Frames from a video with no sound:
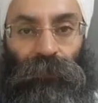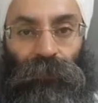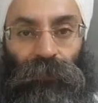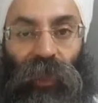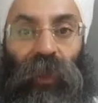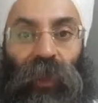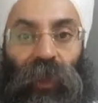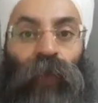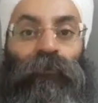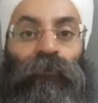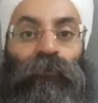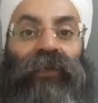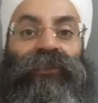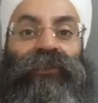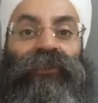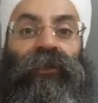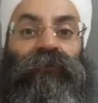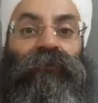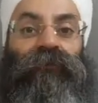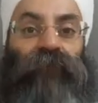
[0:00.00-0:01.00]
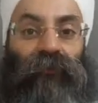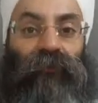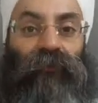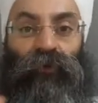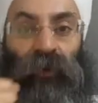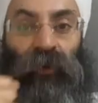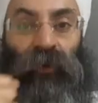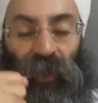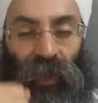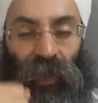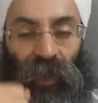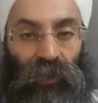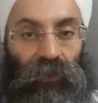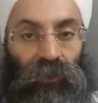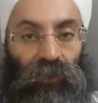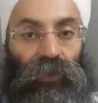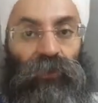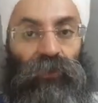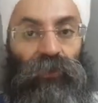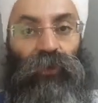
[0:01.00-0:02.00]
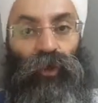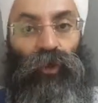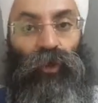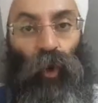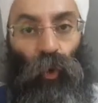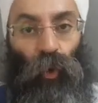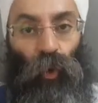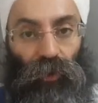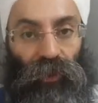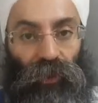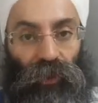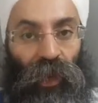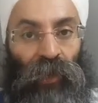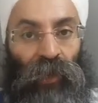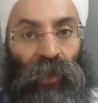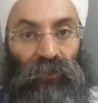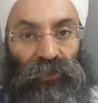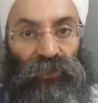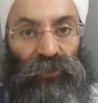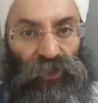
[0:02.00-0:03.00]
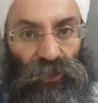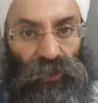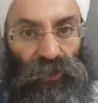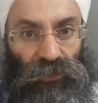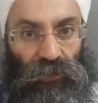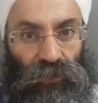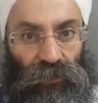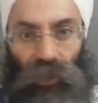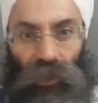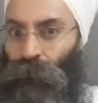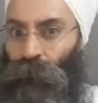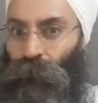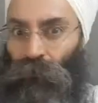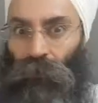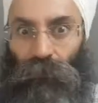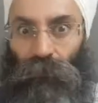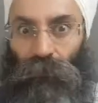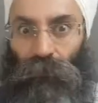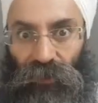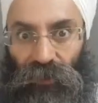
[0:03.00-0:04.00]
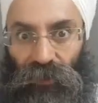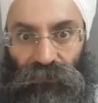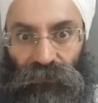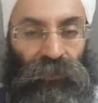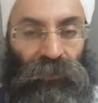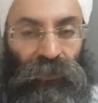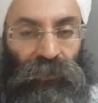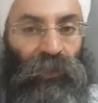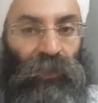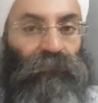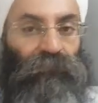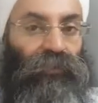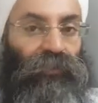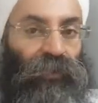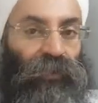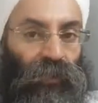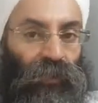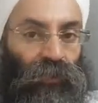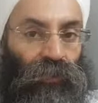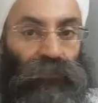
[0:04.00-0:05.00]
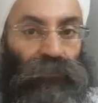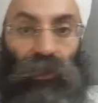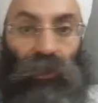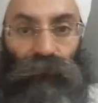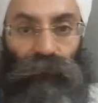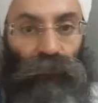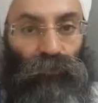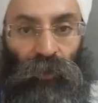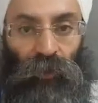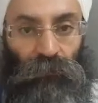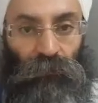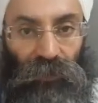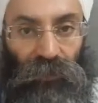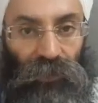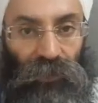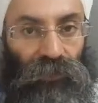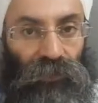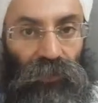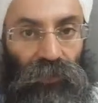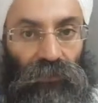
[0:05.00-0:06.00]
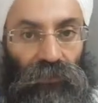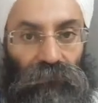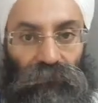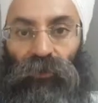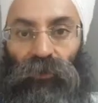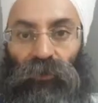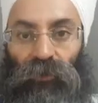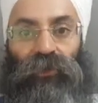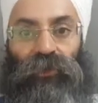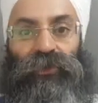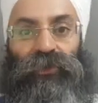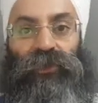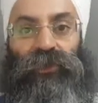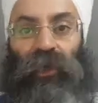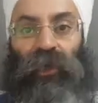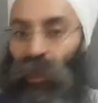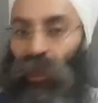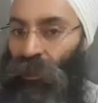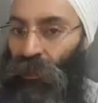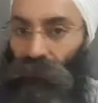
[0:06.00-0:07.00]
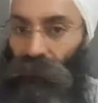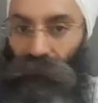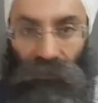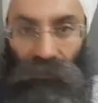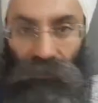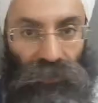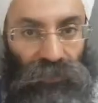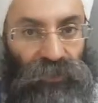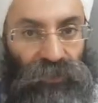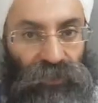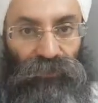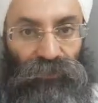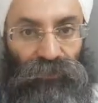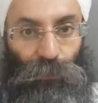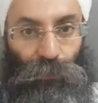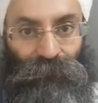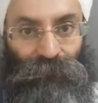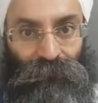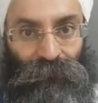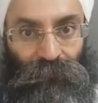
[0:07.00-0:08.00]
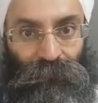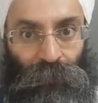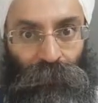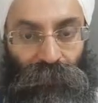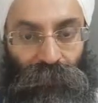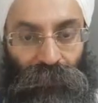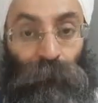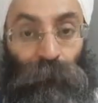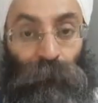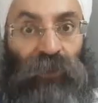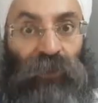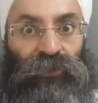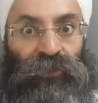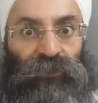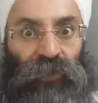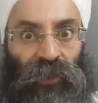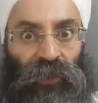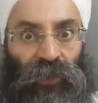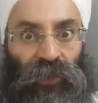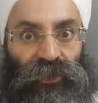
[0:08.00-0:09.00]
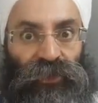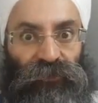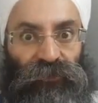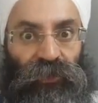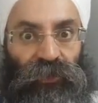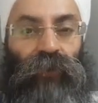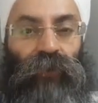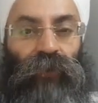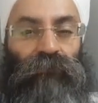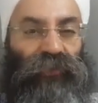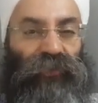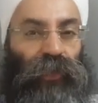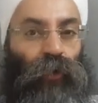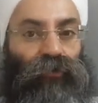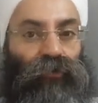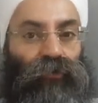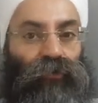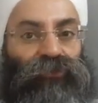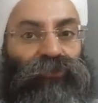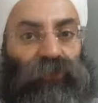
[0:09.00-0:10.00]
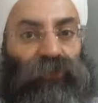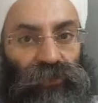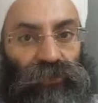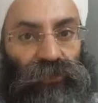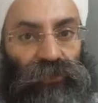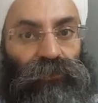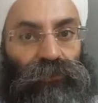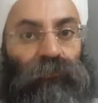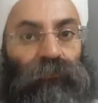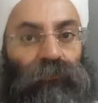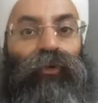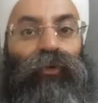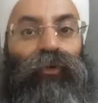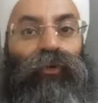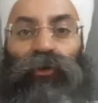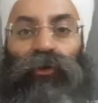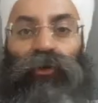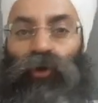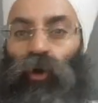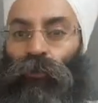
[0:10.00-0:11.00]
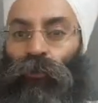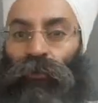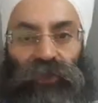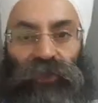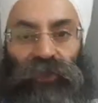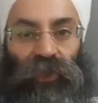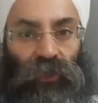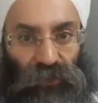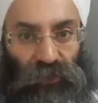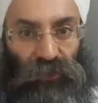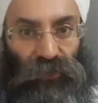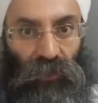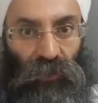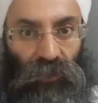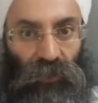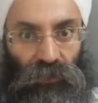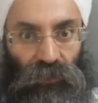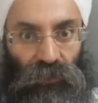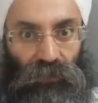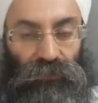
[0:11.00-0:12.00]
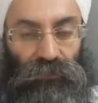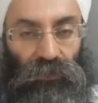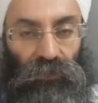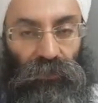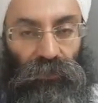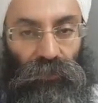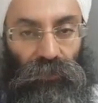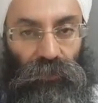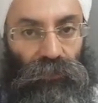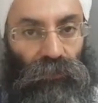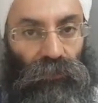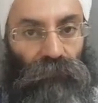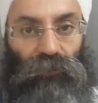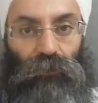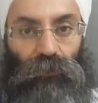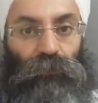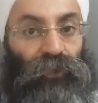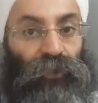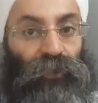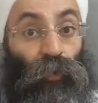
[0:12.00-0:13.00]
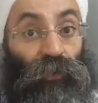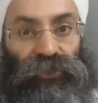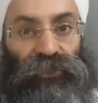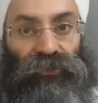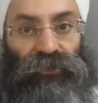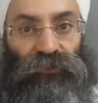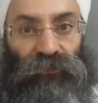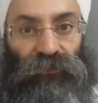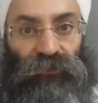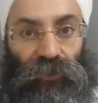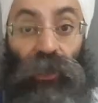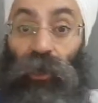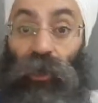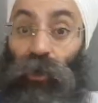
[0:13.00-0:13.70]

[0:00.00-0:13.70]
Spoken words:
Imagine if they wouldn't had the Kode and the Shastra and Baba Bidichan and everything else wouldn't be there for us in our history. Imagine the history without Shastras of Guru Hargobind Sahib Ji Maharaj. There will be no history.